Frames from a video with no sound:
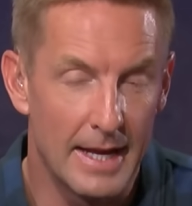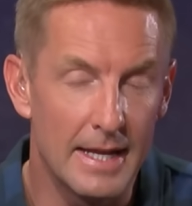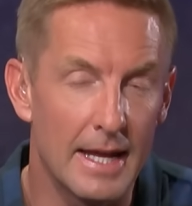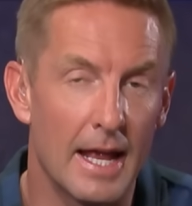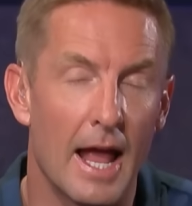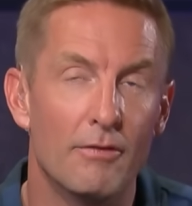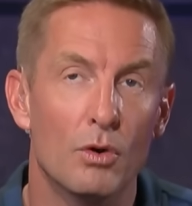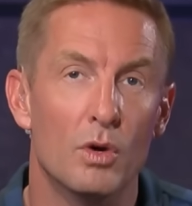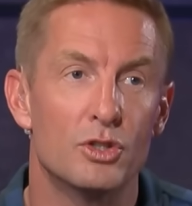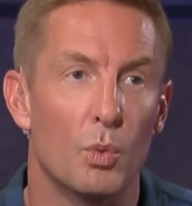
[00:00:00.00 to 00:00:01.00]
Indiana,
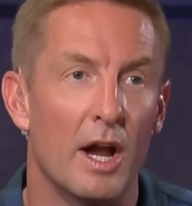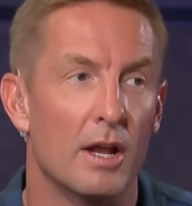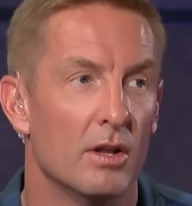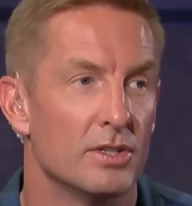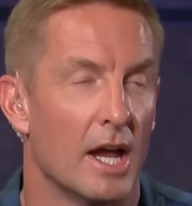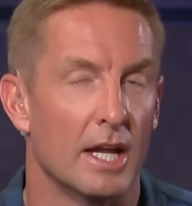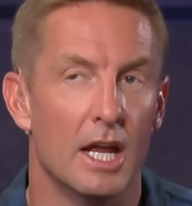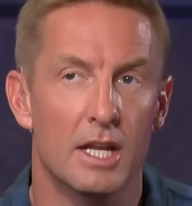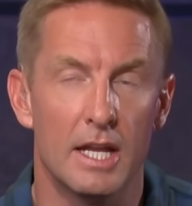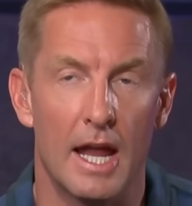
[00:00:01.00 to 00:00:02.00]
everyone's waiting. It's like
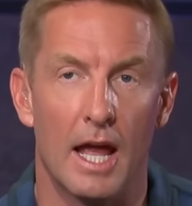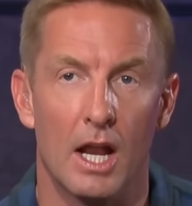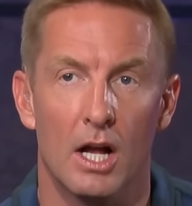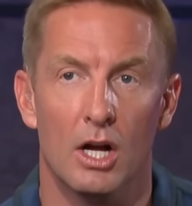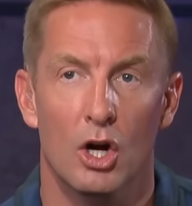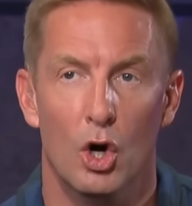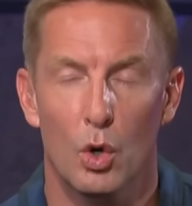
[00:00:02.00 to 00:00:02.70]
Indiana.